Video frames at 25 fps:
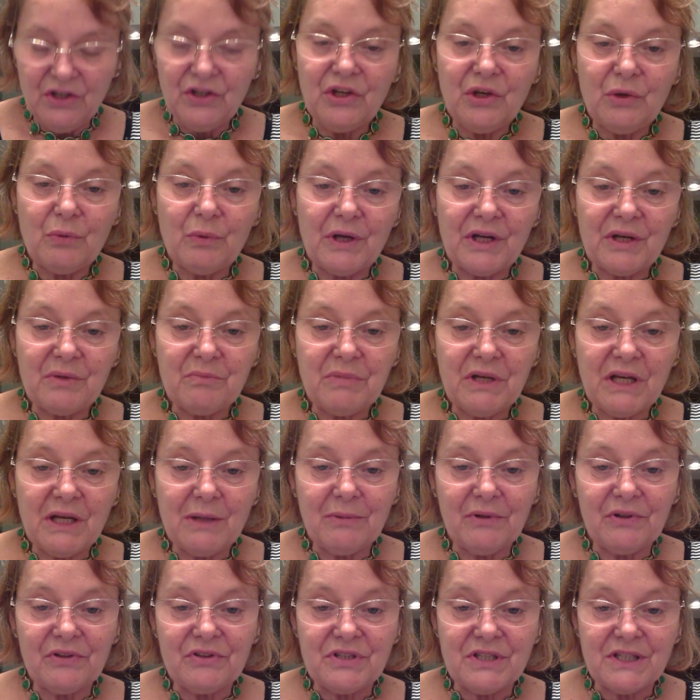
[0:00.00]
You want to be
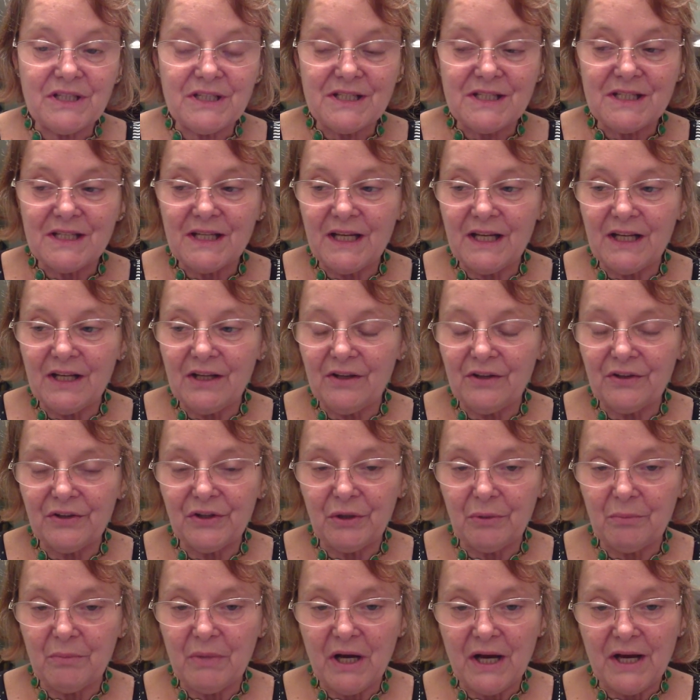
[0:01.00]
able to tell
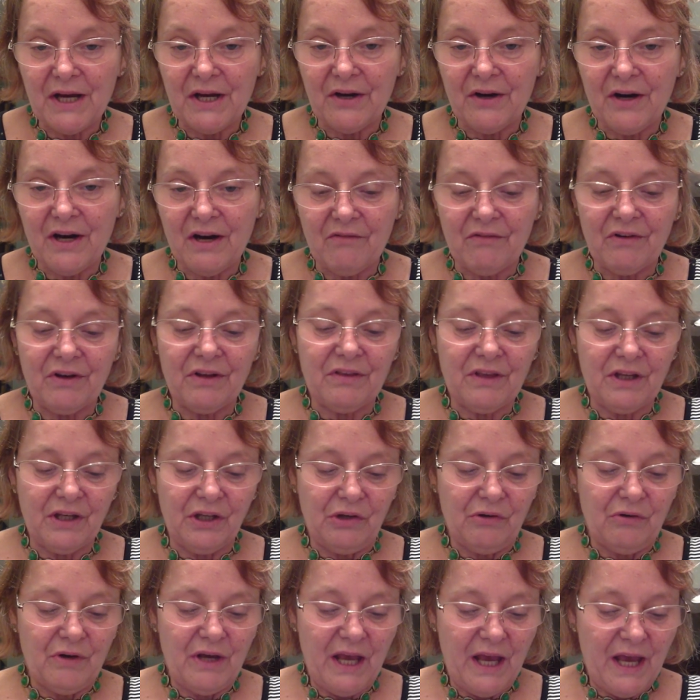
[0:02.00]
your buyer
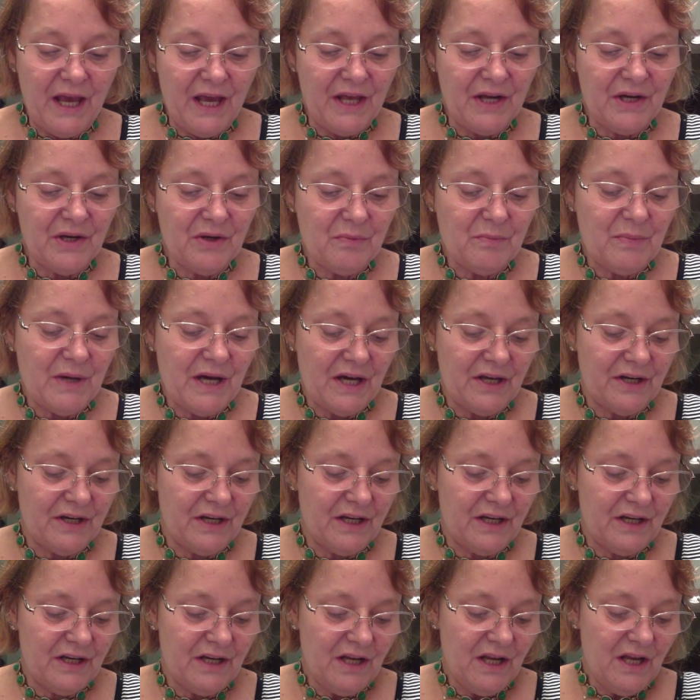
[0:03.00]
everything you can about
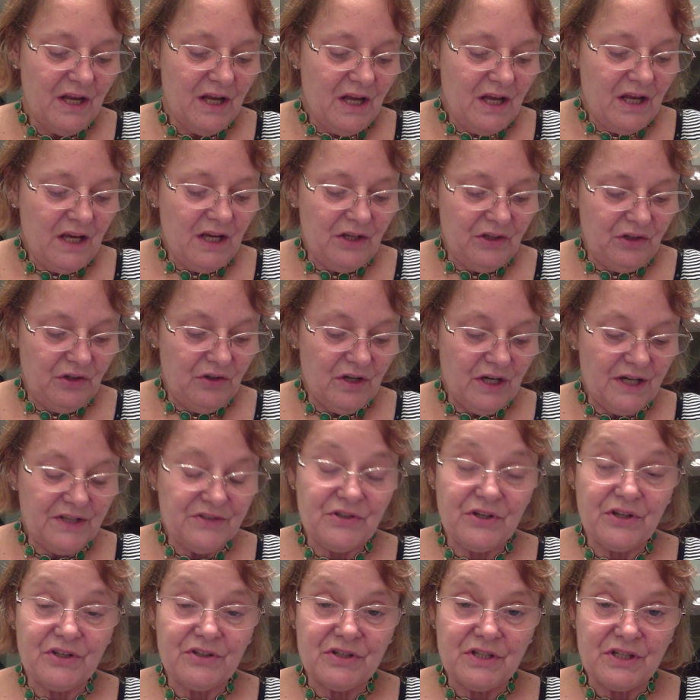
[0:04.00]
it. And you
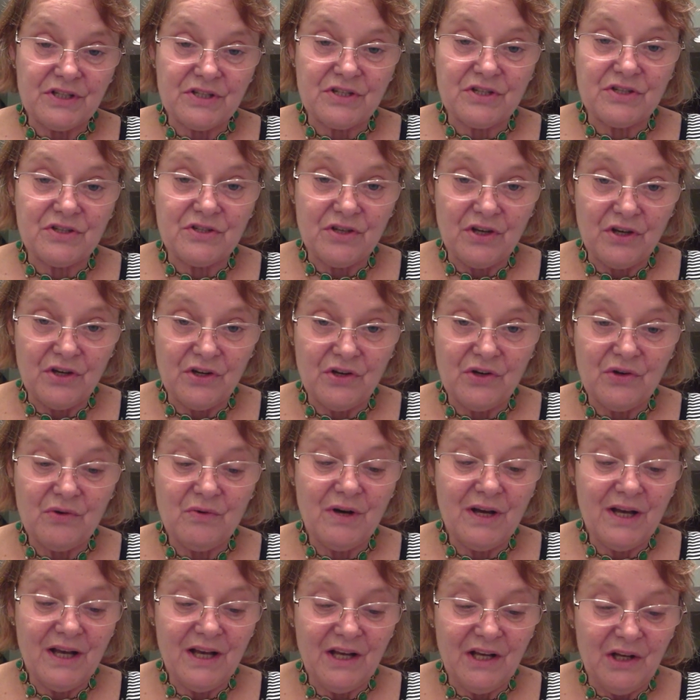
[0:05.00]
guys are just
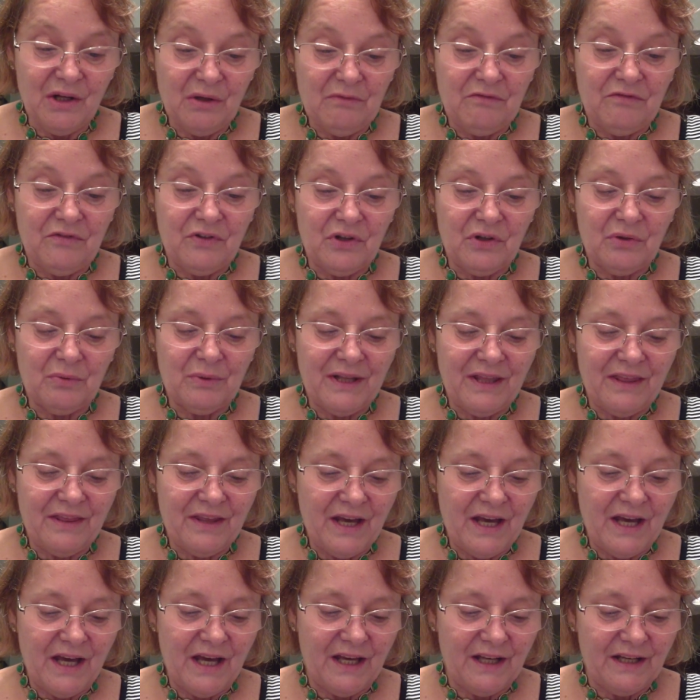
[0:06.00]
so helpful with
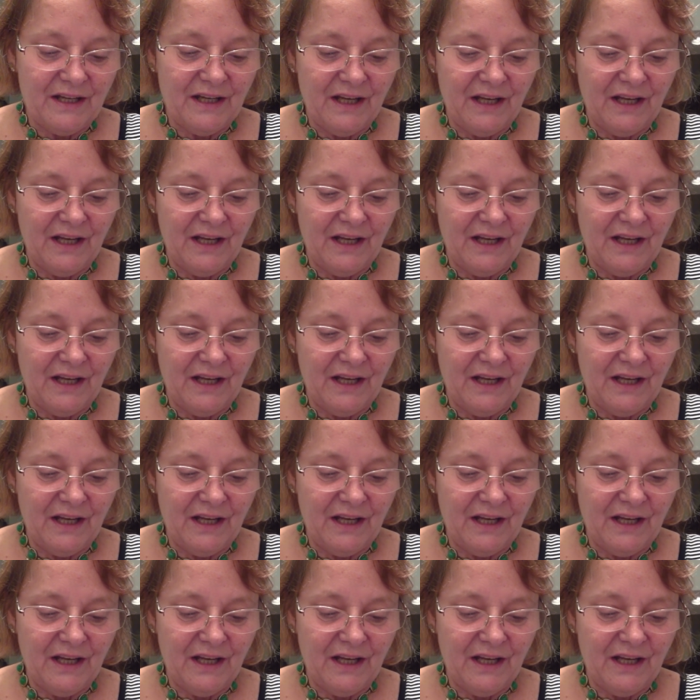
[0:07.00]
that.